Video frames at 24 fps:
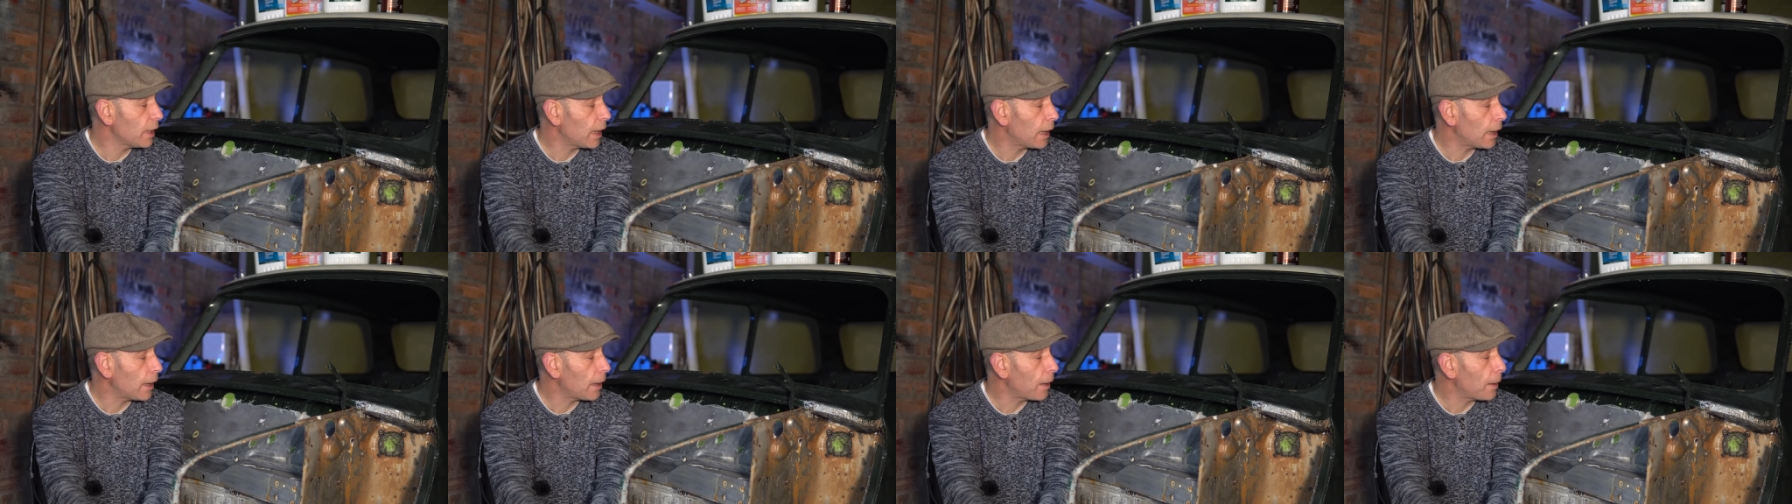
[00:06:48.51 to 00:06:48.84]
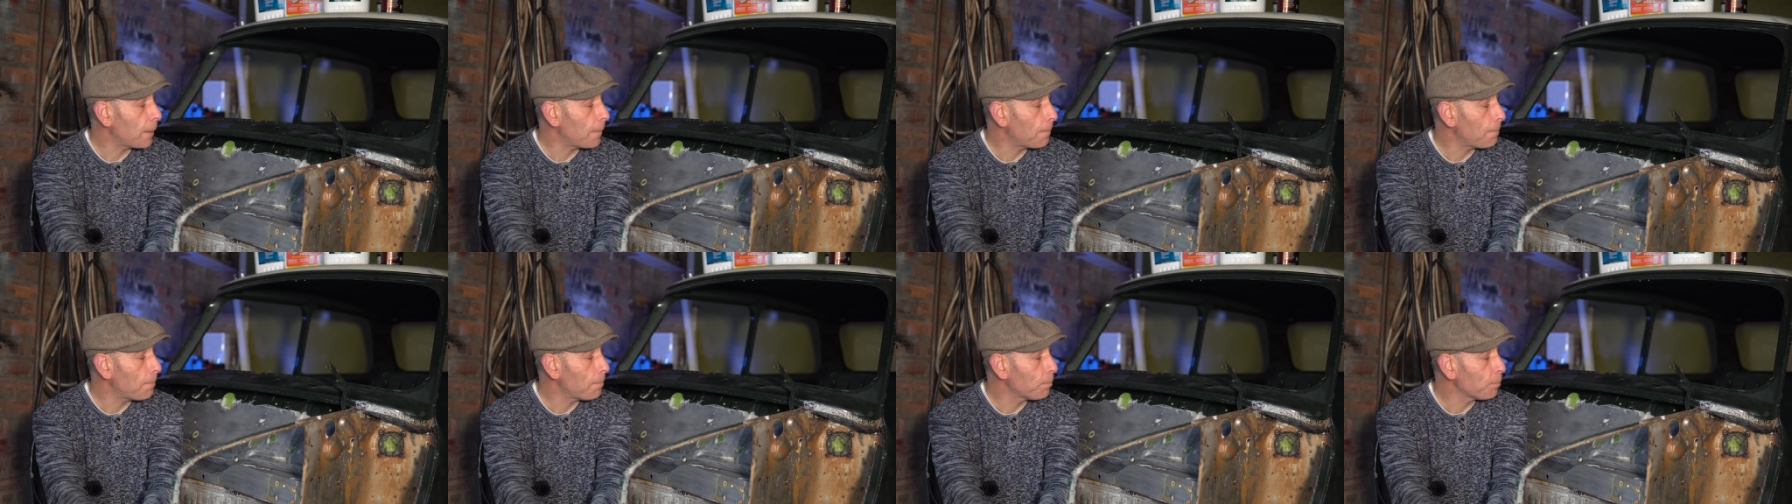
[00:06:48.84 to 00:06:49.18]

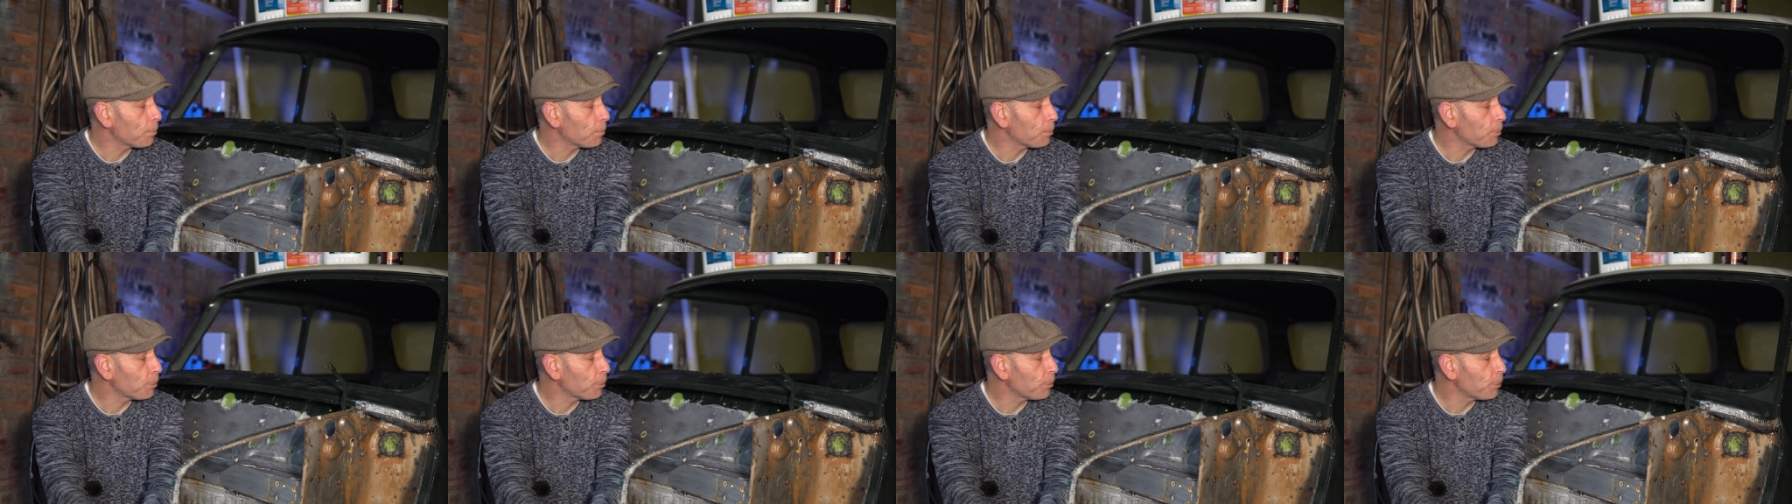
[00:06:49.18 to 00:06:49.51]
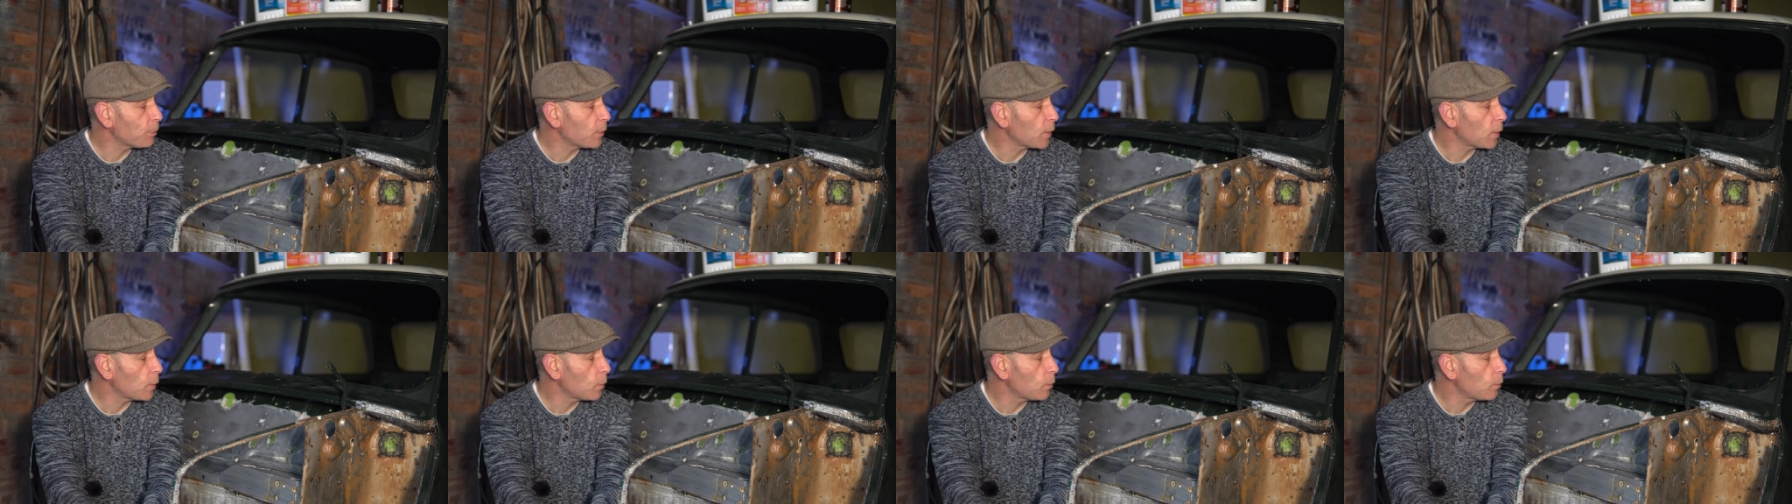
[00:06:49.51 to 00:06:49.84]

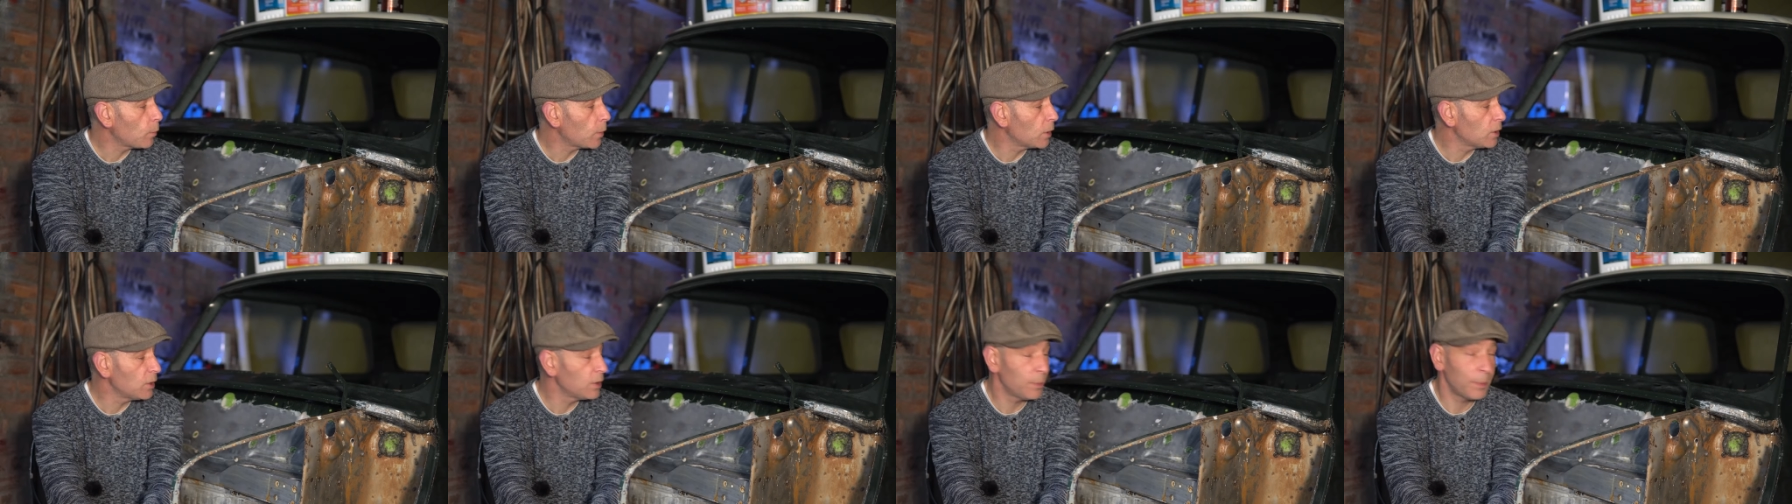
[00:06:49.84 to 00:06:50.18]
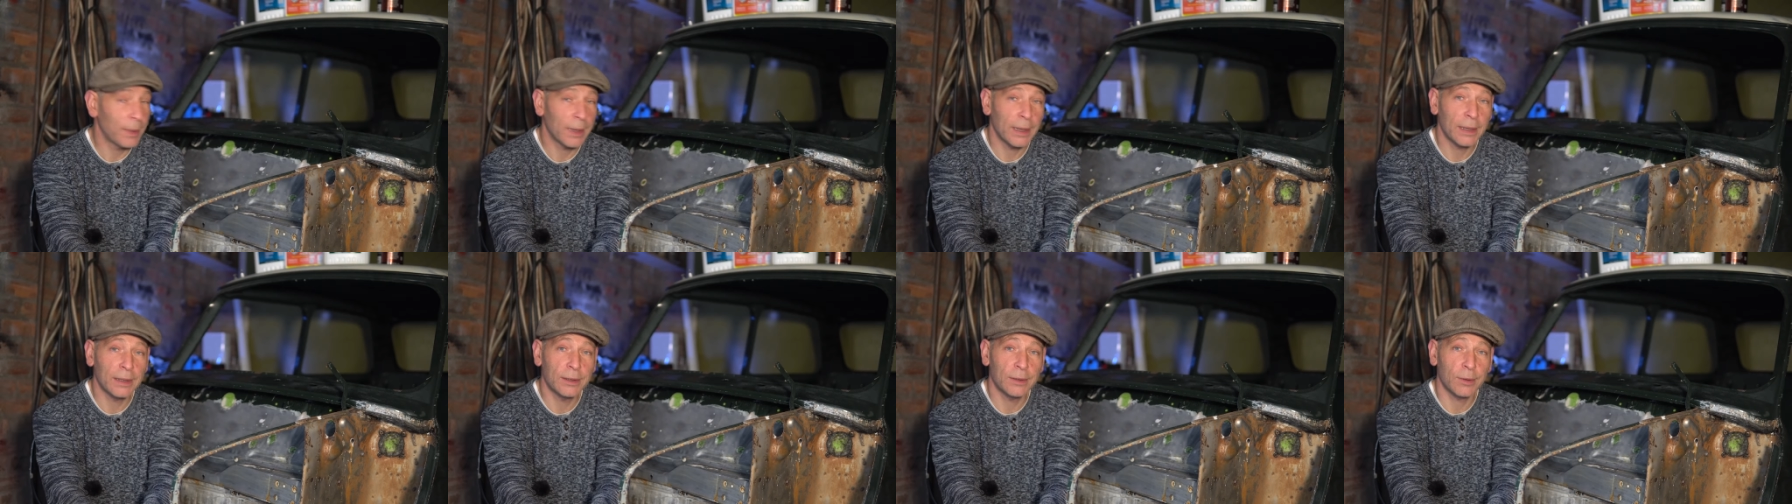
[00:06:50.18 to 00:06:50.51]
you
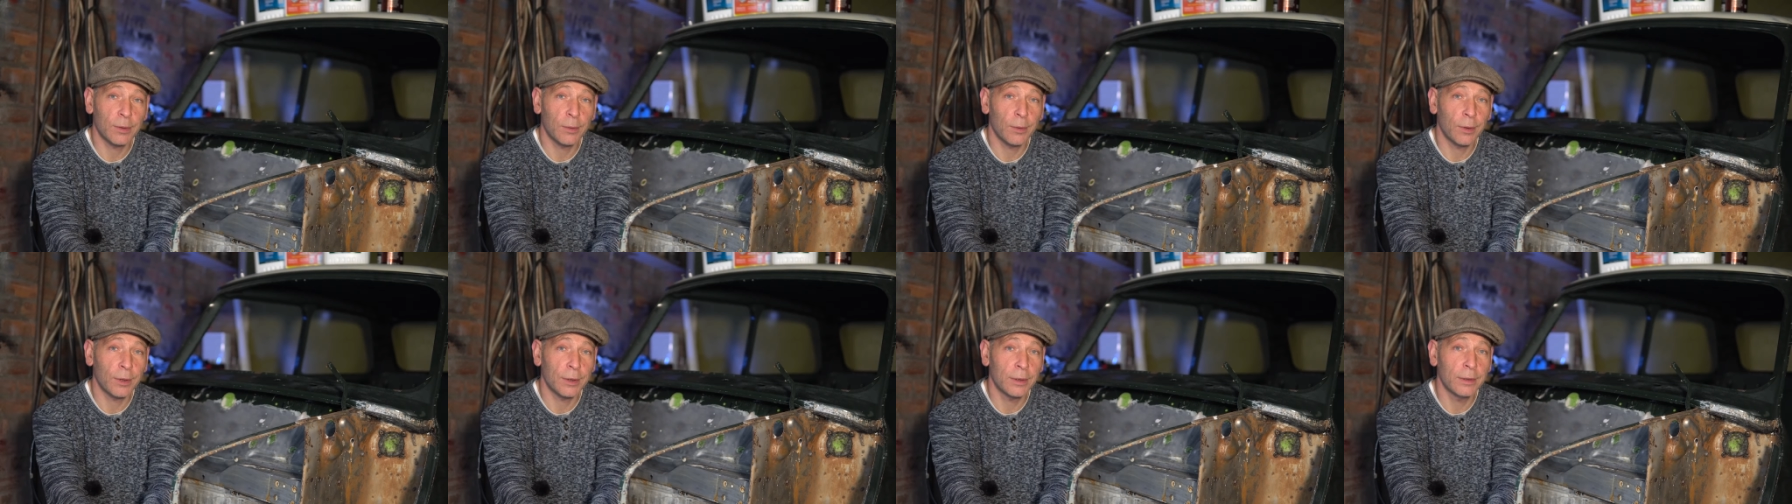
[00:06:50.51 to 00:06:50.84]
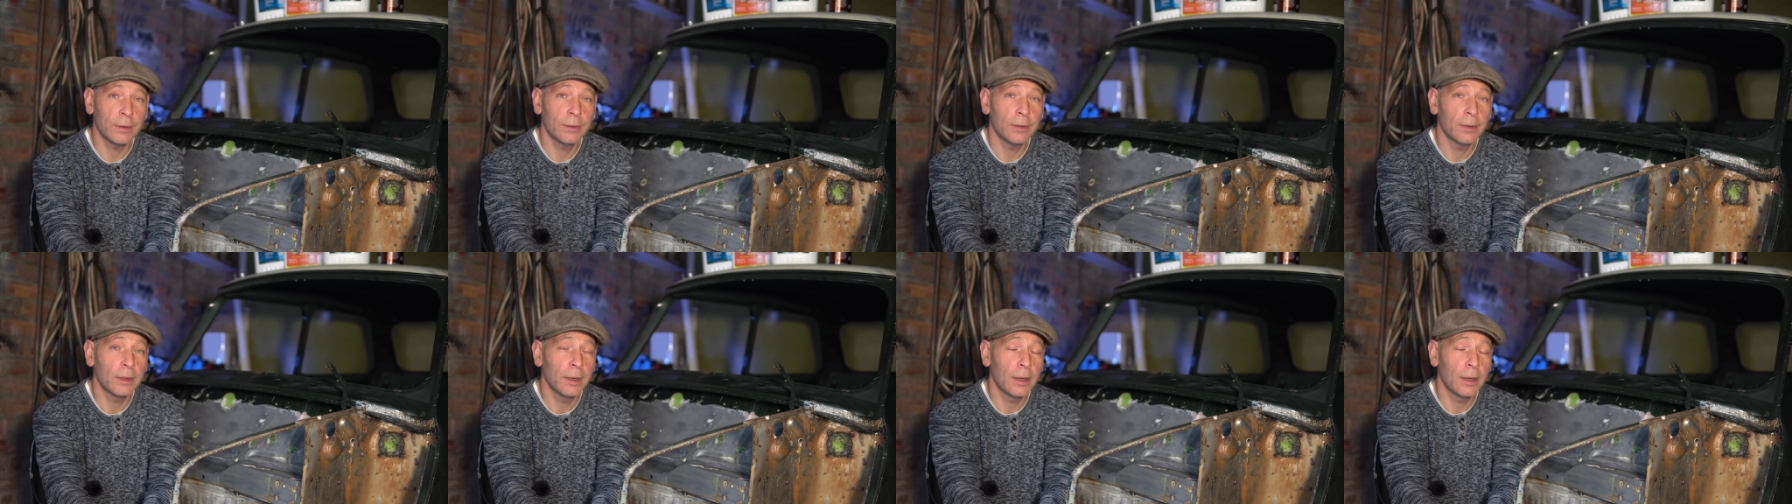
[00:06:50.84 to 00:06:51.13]
paint it on,